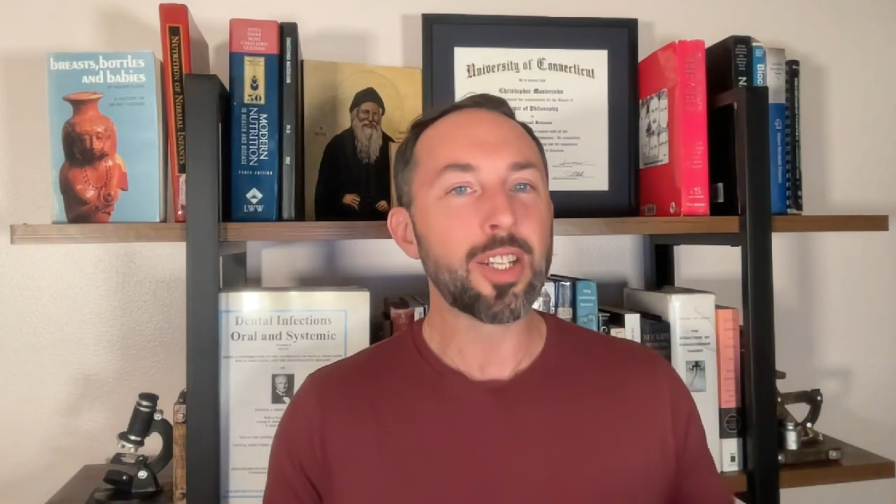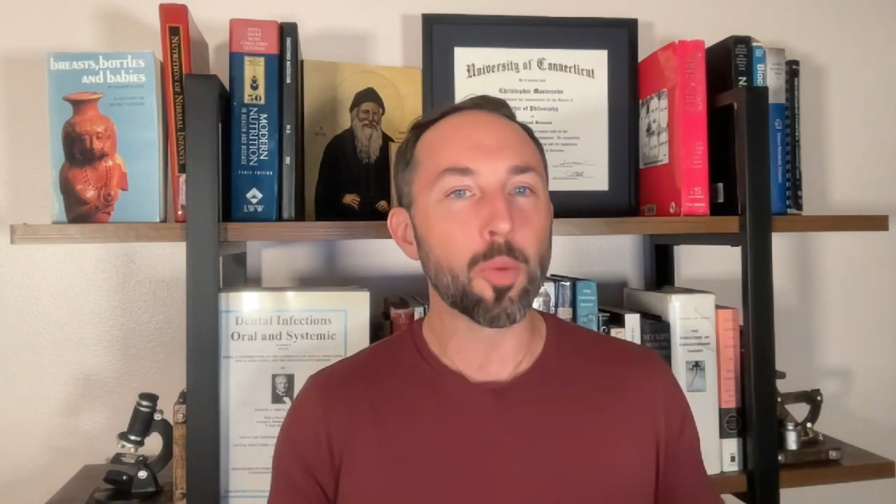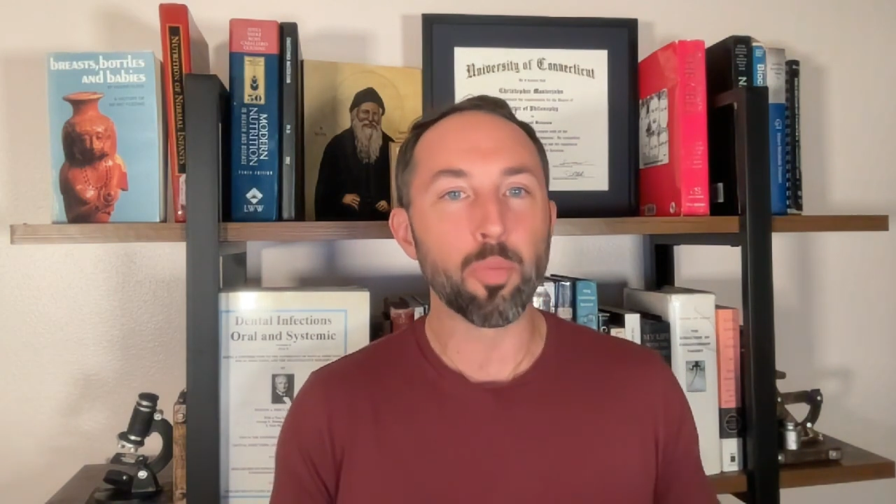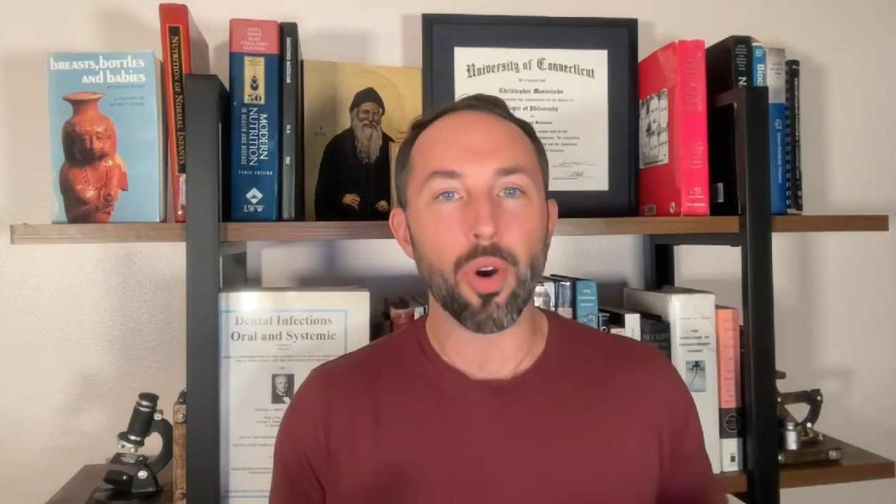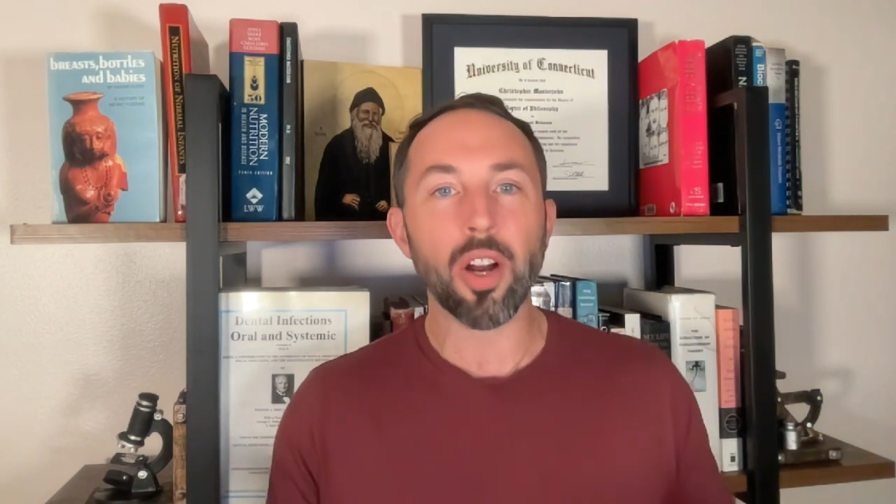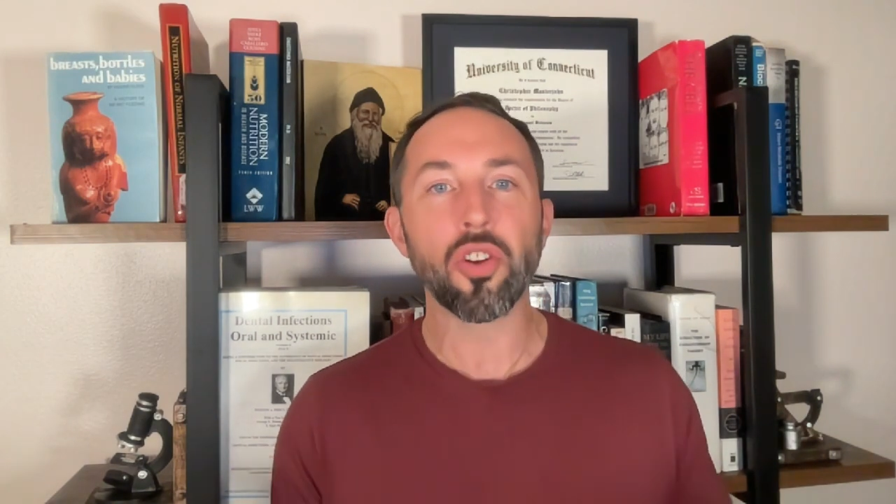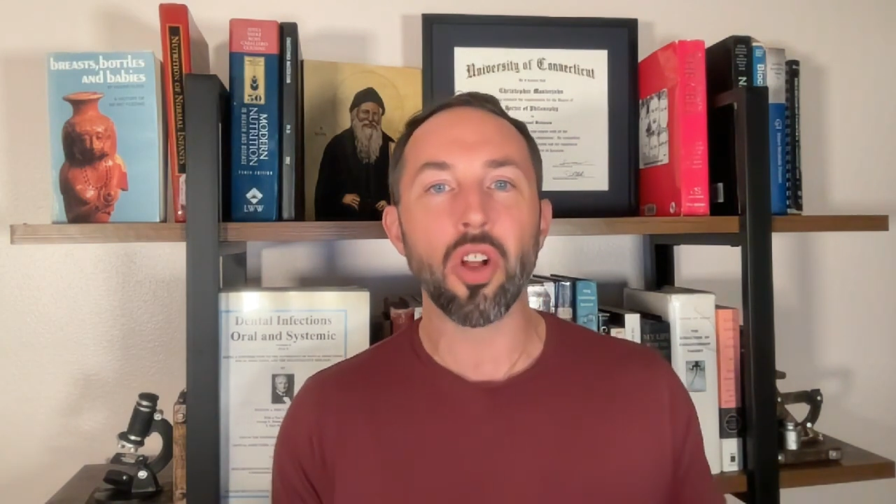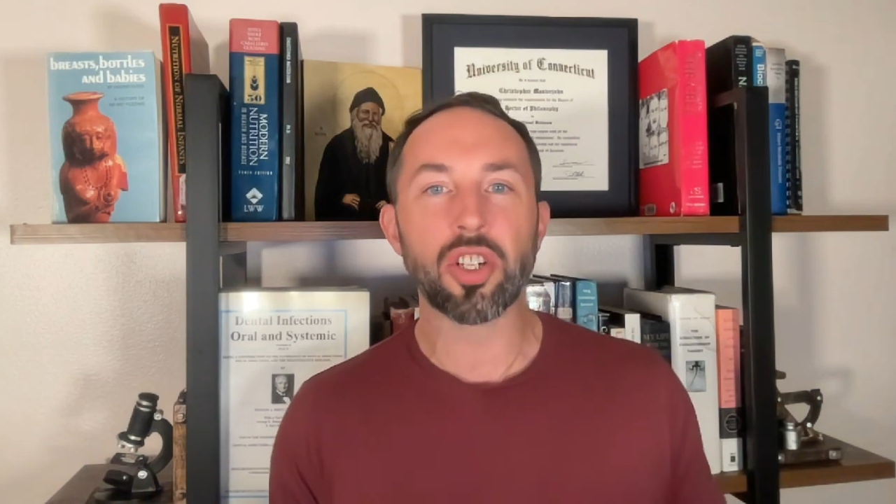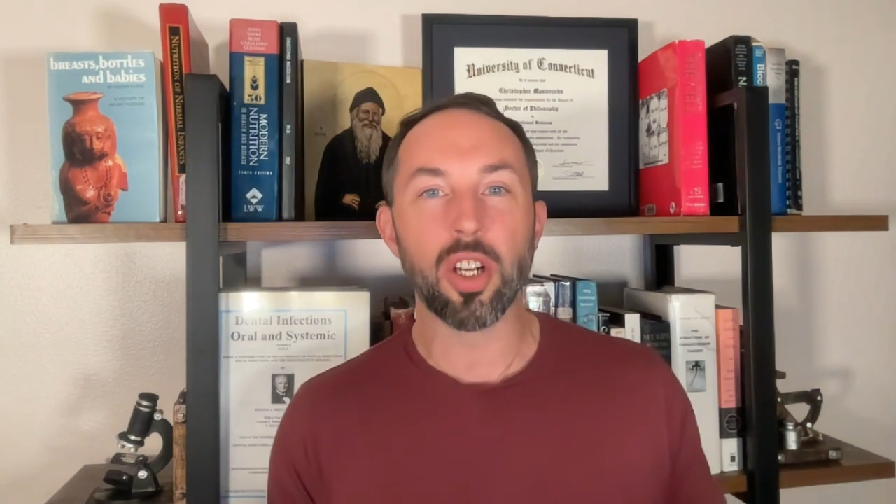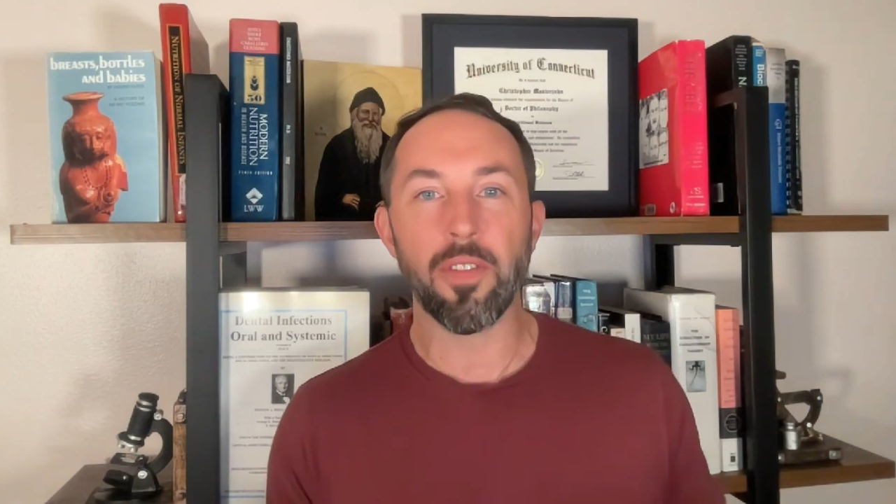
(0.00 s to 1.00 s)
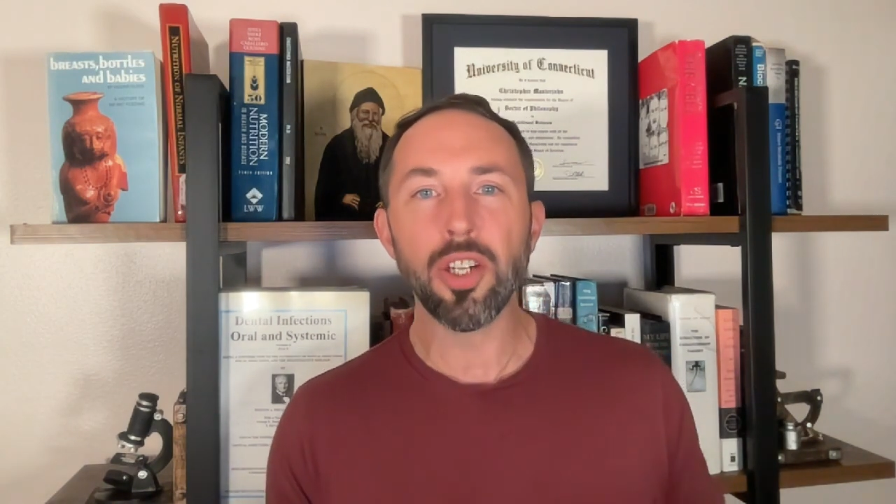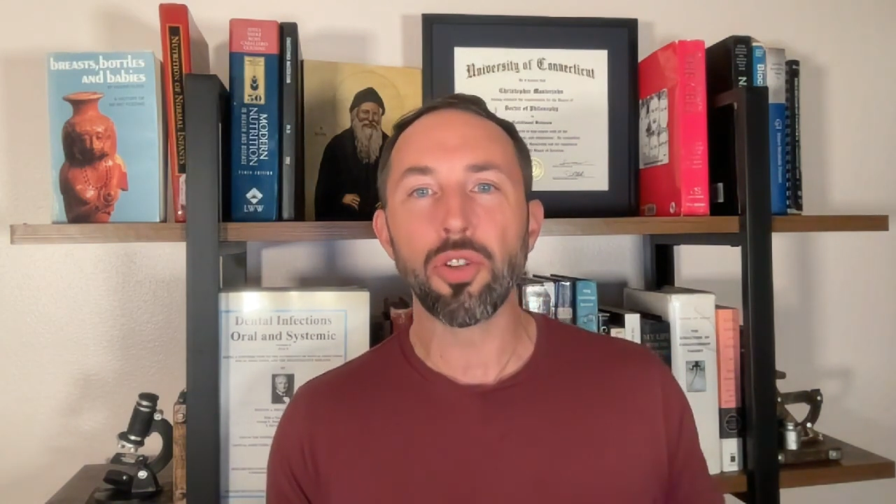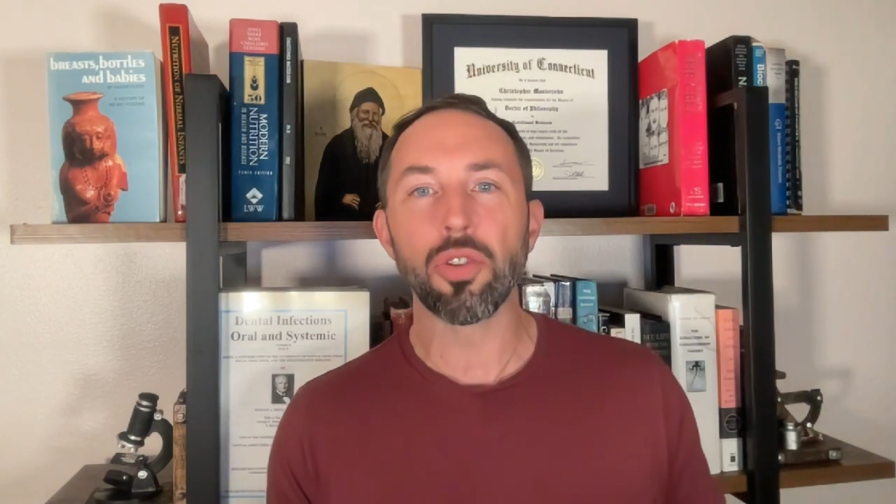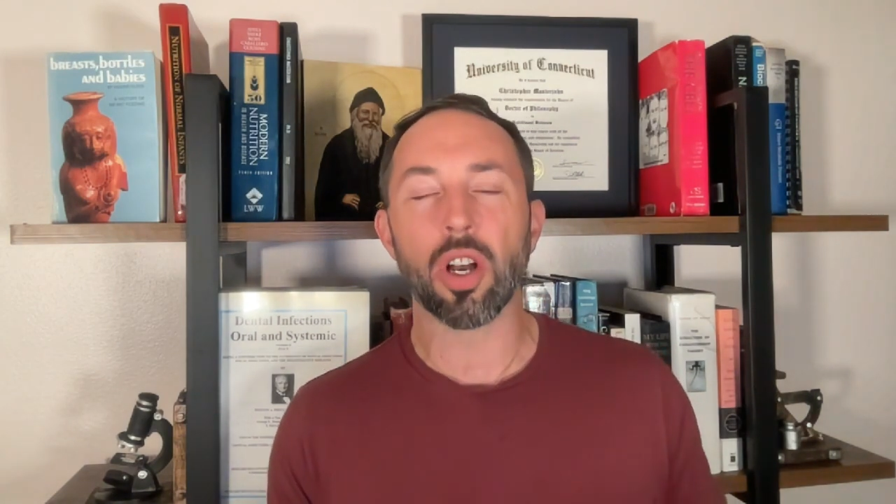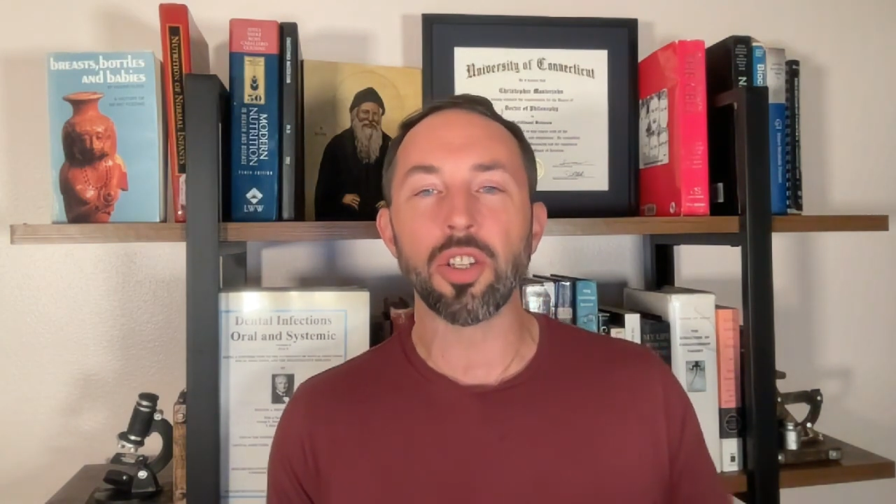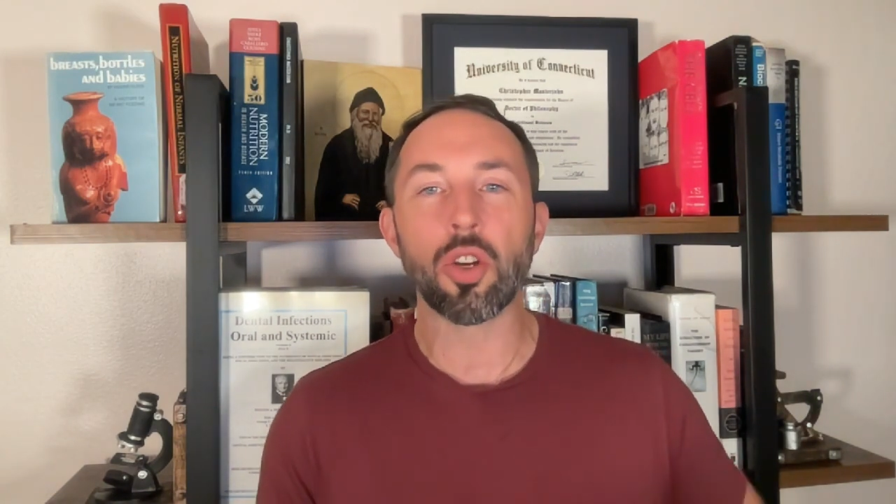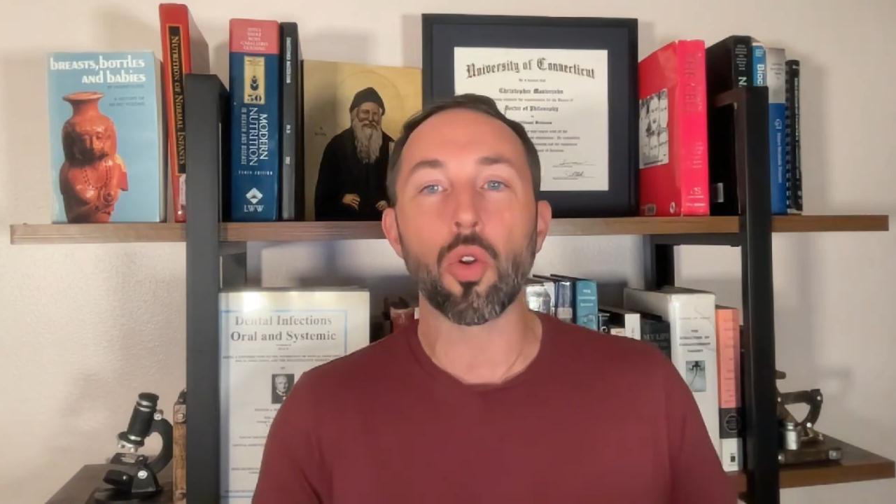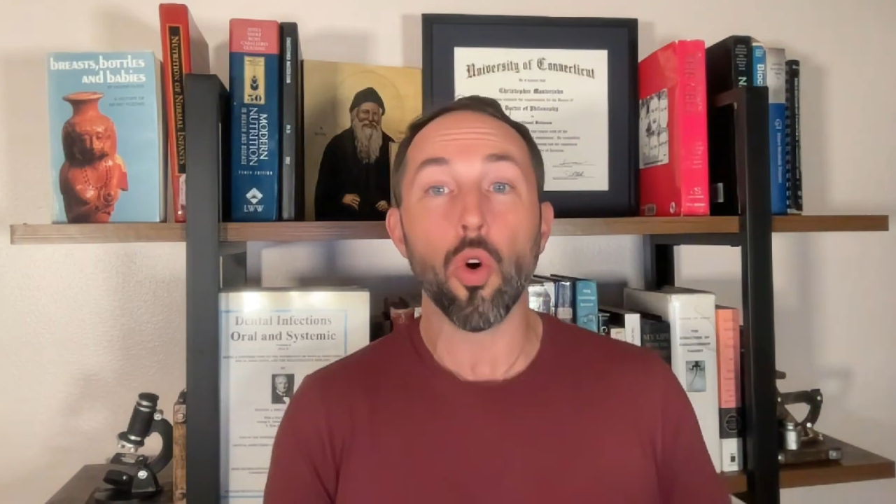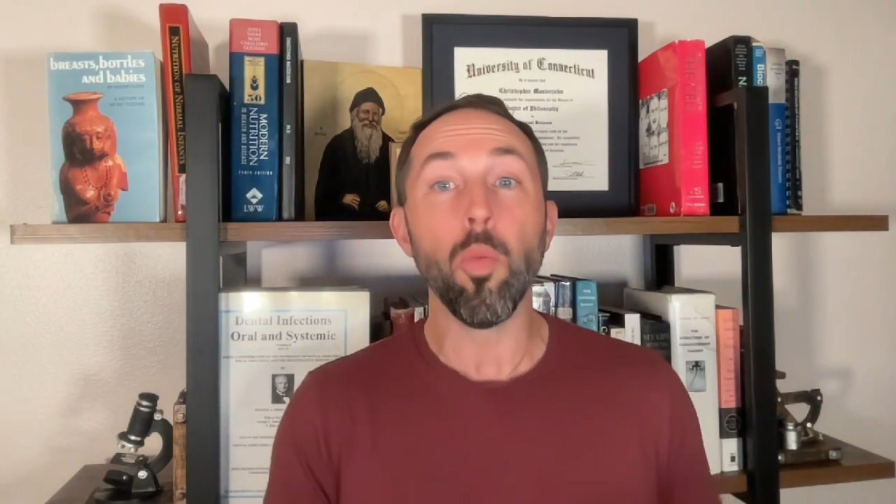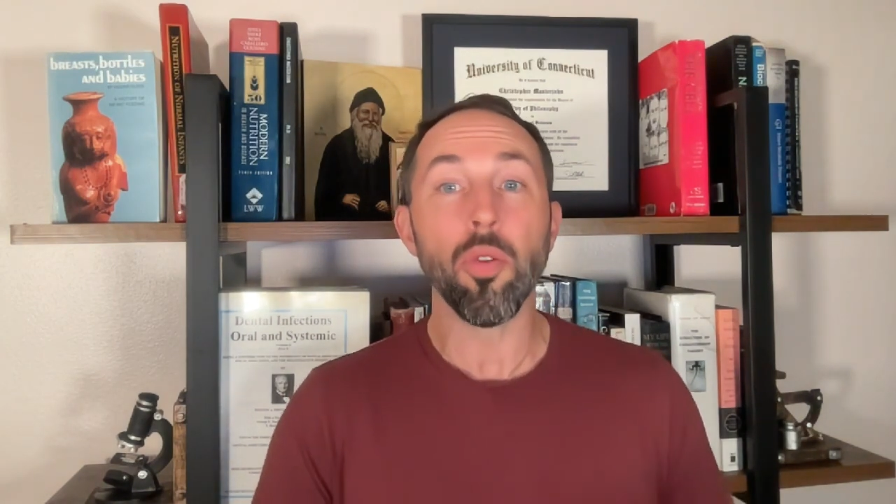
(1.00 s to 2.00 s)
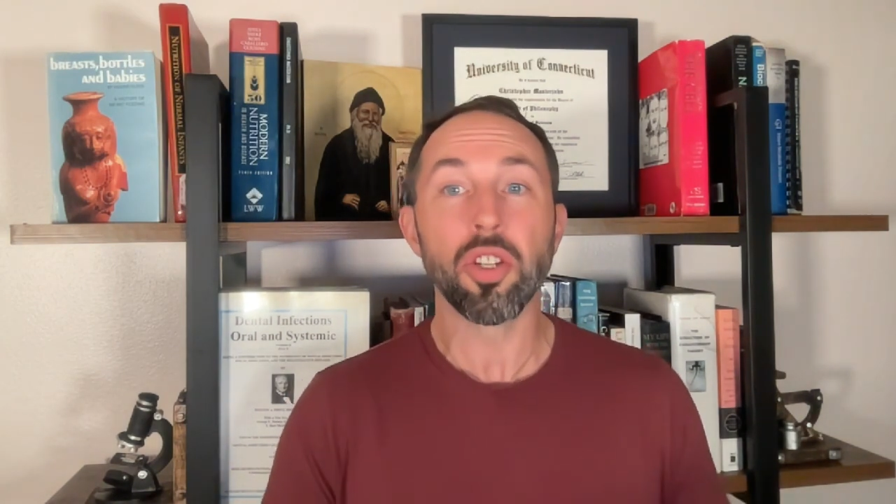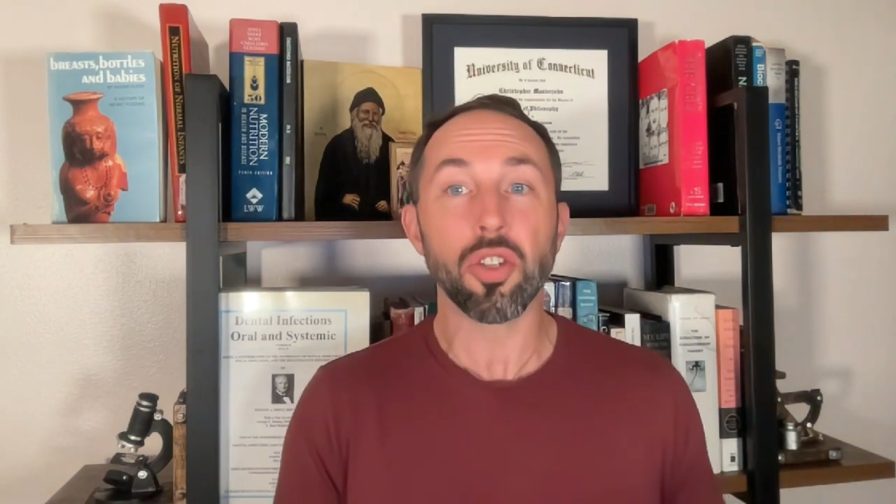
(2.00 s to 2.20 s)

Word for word: is a broad collection of issues causing global